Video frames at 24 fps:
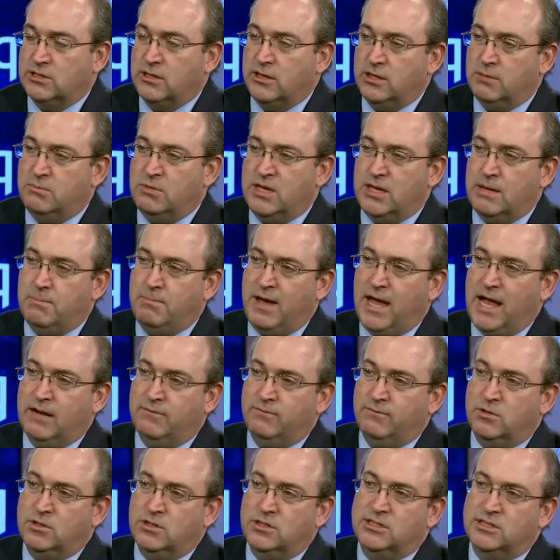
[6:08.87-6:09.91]
So that could be
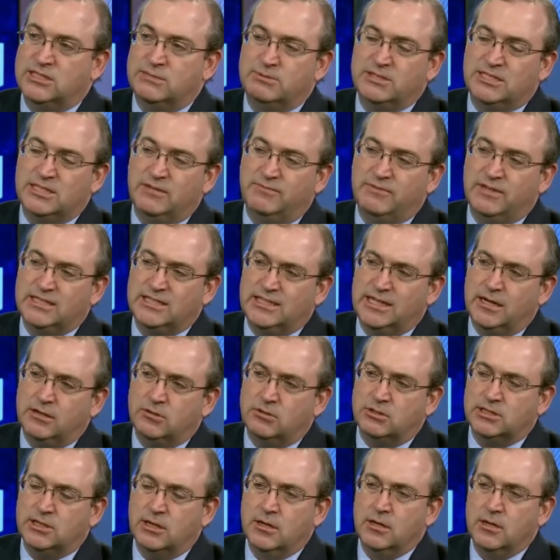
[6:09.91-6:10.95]
impactful to the specific
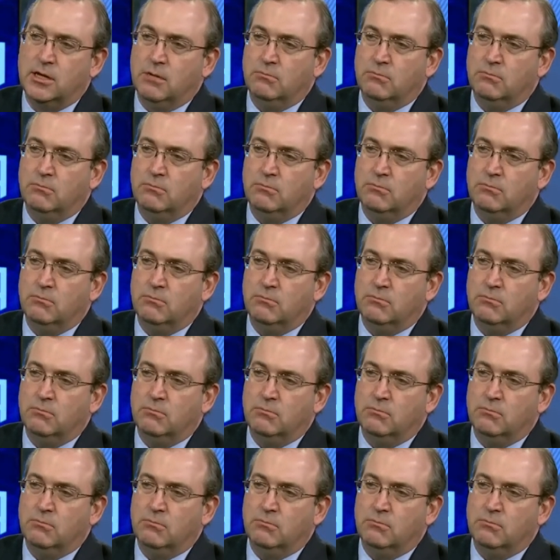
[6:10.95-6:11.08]
sectors,